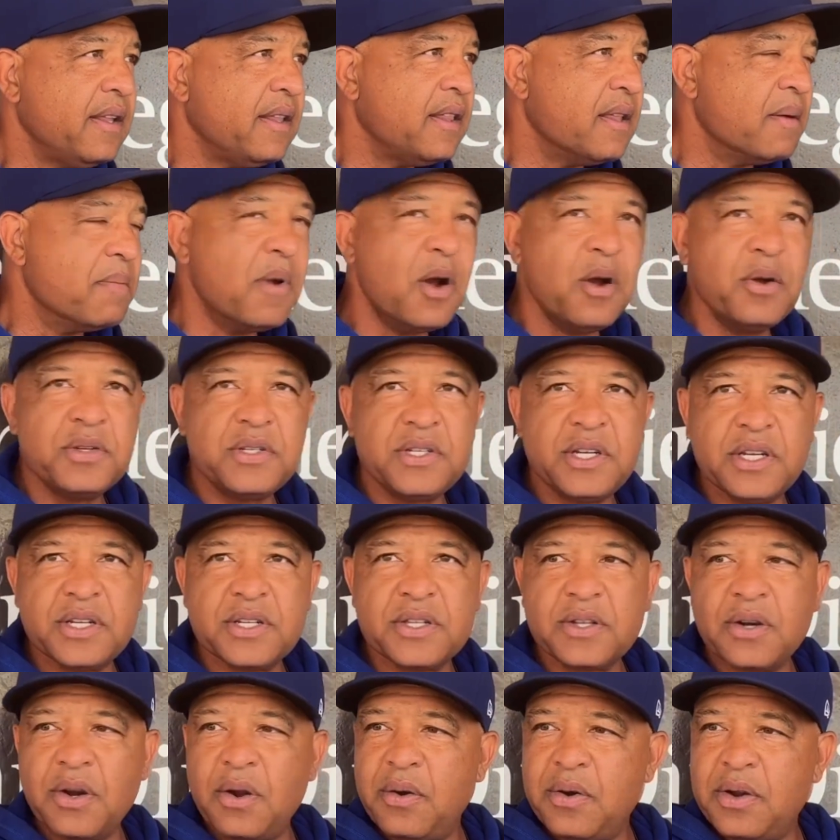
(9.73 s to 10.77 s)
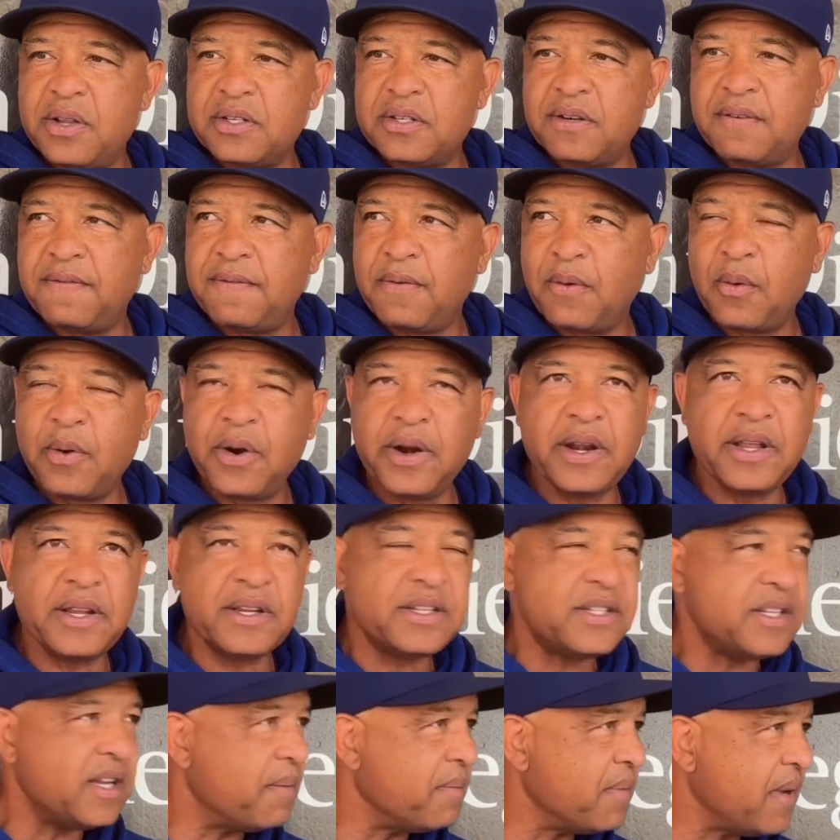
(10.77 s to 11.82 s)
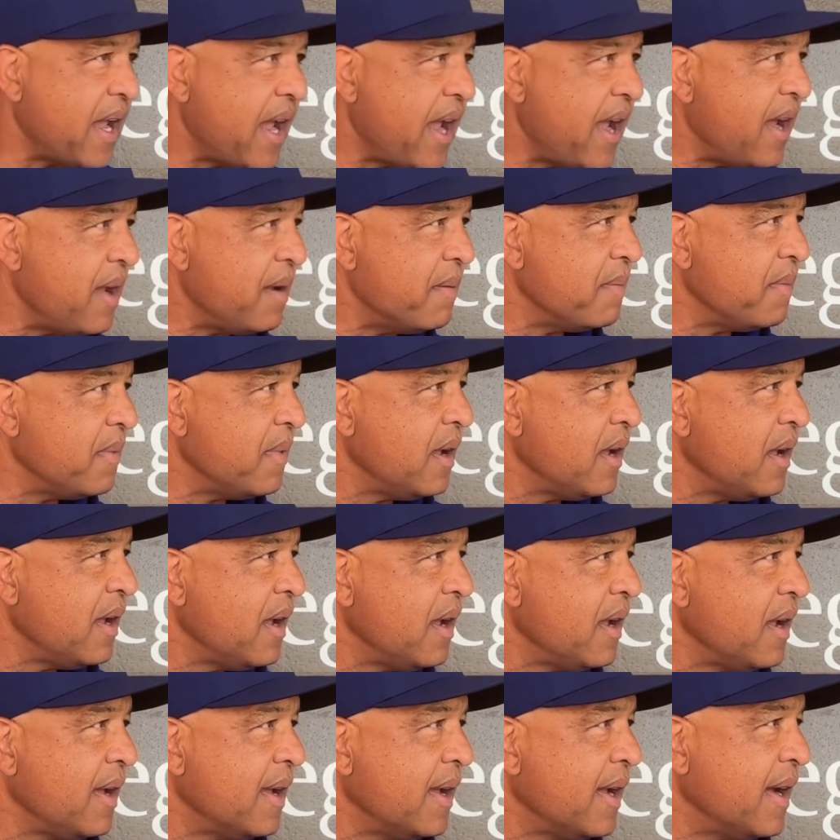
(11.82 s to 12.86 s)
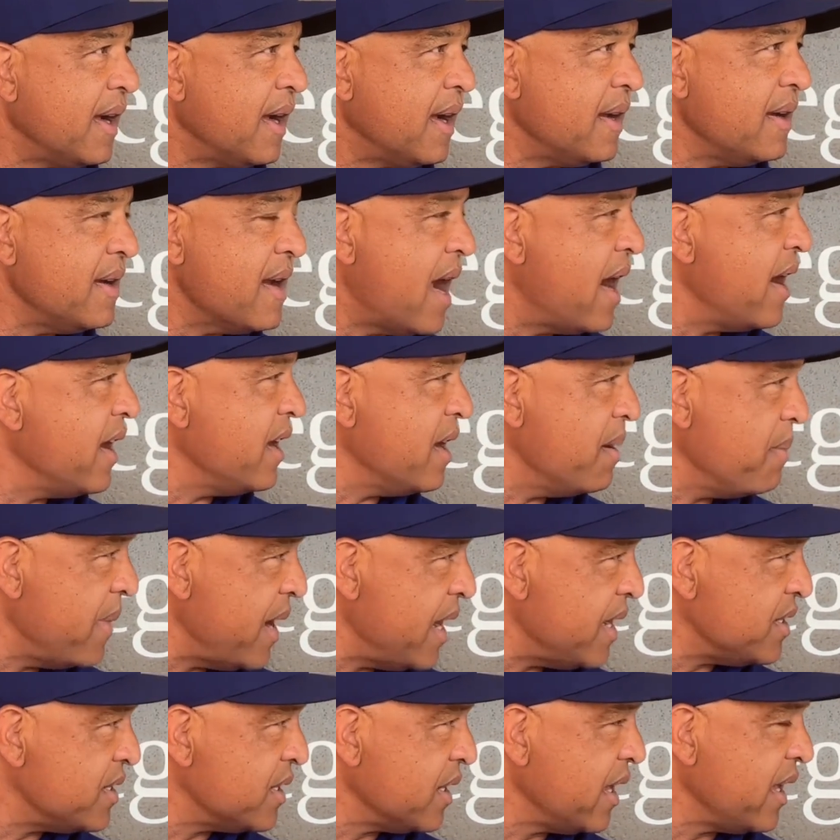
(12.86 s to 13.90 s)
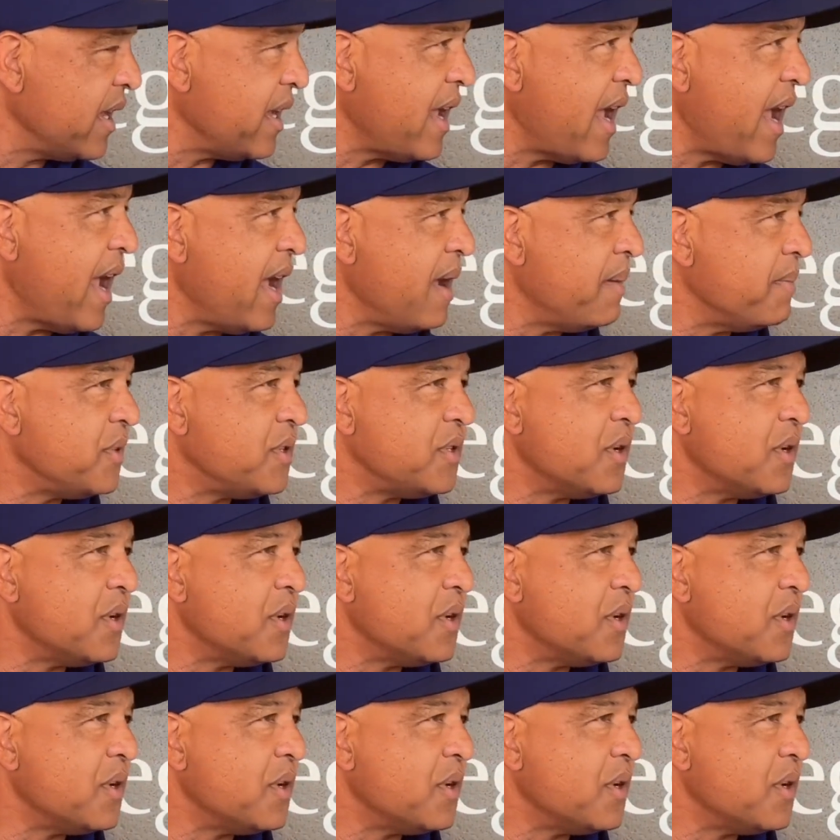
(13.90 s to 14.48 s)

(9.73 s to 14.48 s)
The most he's thrown is a 4-inning sim game, not in a major league game.